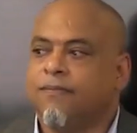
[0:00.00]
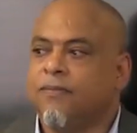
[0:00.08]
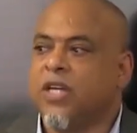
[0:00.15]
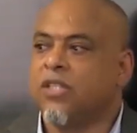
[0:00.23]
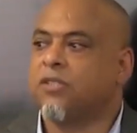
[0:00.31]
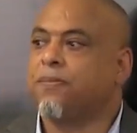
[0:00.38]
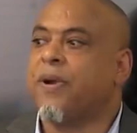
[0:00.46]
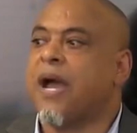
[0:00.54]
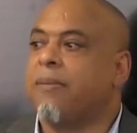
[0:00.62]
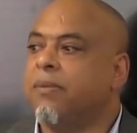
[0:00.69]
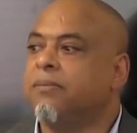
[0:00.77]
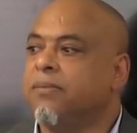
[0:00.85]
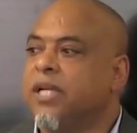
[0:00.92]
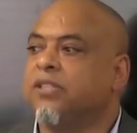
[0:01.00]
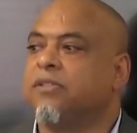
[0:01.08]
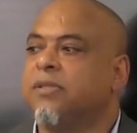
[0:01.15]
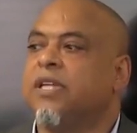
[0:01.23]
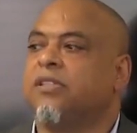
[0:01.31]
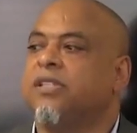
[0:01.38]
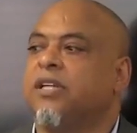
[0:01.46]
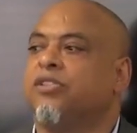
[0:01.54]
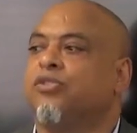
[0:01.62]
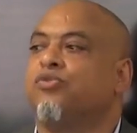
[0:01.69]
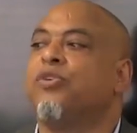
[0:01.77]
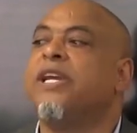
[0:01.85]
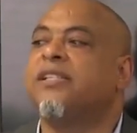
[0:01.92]
there's a problem. There's a
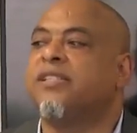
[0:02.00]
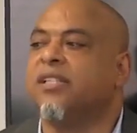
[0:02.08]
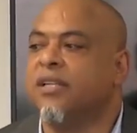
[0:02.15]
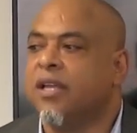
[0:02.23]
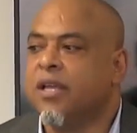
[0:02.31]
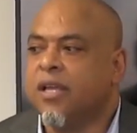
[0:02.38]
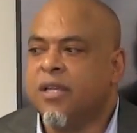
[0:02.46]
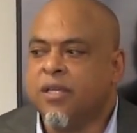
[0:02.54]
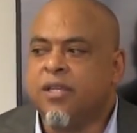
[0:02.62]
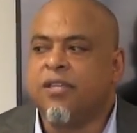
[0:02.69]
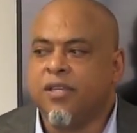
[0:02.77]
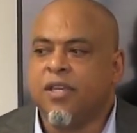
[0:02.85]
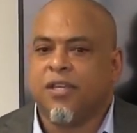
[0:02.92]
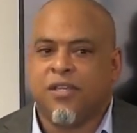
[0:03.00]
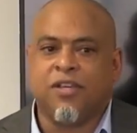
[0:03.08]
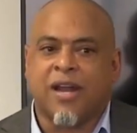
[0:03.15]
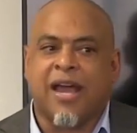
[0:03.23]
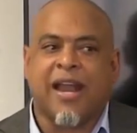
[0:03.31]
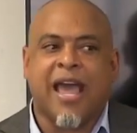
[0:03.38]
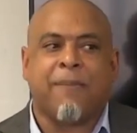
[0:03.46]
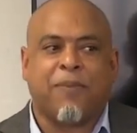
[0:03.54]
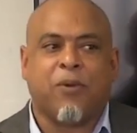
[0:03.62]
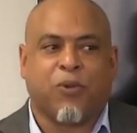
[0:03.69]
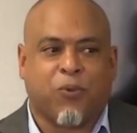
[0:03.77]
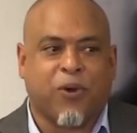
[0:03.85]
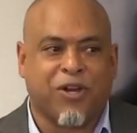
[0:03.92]
reason you're not happy
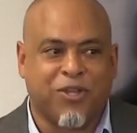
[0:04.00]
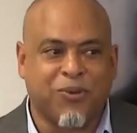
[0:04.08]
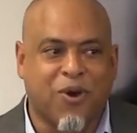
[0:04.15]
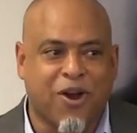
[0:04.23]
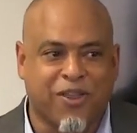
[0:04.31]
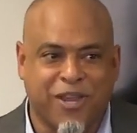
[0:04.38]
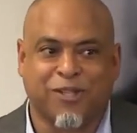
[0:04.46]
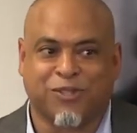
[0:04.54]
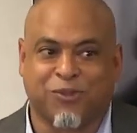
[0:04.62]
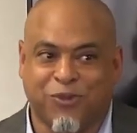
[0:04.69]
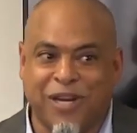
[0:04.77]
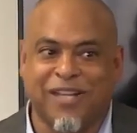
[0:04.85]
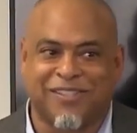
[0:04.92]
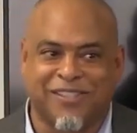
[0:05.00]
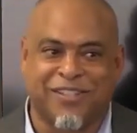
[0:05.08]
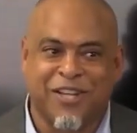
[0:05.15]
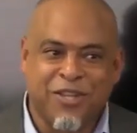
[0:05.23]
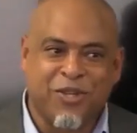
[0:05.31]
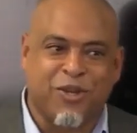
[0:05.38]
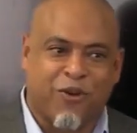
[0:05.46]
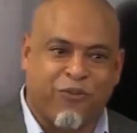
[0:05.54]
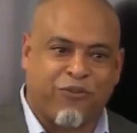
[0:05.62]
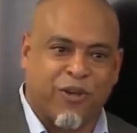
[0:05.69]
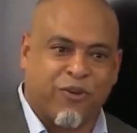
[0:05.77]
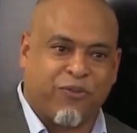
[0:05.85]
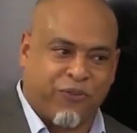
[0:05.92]
with where you are. There's a reason you don't
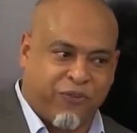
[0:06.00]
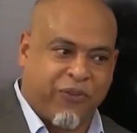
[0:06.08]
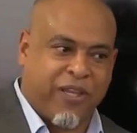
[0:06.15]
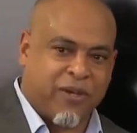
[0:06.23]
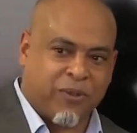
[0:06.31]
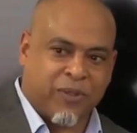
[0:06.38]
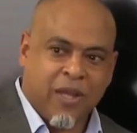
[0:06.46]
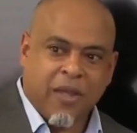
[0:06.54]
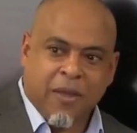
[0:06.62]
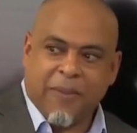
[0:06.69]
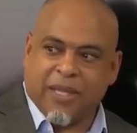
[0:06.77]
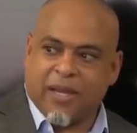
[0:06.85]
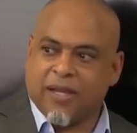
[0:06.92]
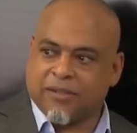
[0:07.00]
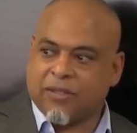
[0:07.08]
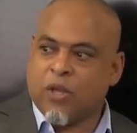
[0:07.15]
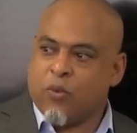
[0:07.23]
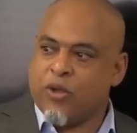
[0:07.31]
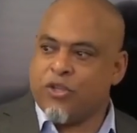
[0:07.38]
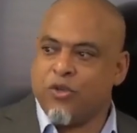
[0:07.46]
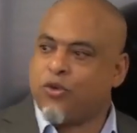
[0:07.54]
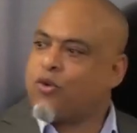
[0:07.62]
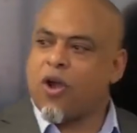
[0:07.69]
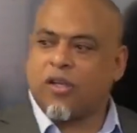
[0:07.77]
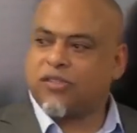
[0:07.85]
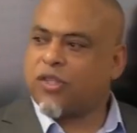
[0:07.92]
feel fulfilled. Because when you
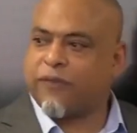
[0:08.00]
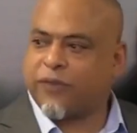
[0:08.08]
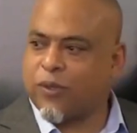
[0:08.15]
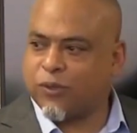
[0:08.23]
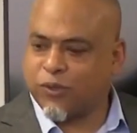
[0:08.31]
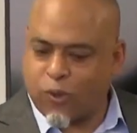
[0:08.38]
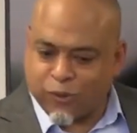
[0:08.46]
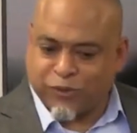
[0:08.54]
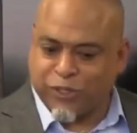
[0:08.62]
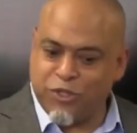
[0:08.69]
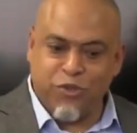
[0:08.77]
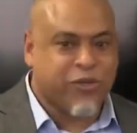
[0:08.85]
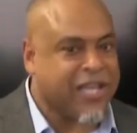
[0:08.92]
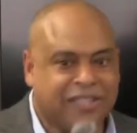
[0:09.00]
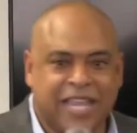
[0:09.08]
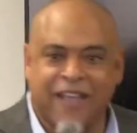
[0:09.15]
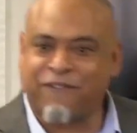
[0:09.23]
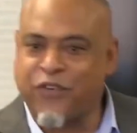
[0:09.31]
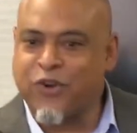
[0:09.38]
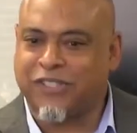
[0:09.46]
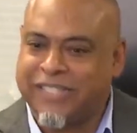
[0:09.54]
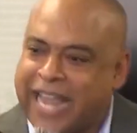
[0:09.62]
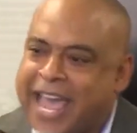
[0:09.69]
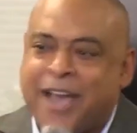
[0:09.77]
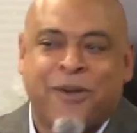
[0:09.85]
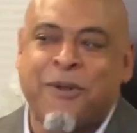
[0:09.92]
cross off those goals and you get that first
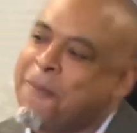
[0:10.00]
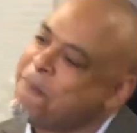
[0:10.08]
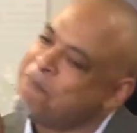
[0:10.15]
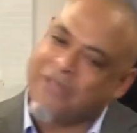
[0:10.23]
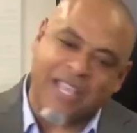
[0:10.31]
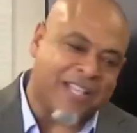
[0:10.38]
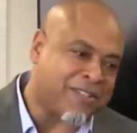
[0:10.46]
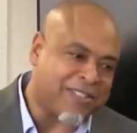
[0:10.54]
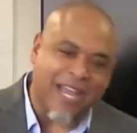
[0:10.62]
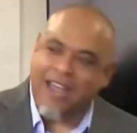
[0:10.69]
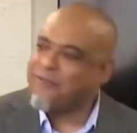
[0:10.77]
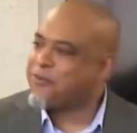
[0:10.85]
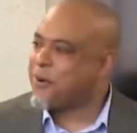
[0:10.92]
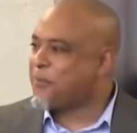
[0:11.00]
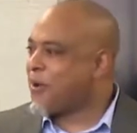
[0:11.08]
down, it's time for a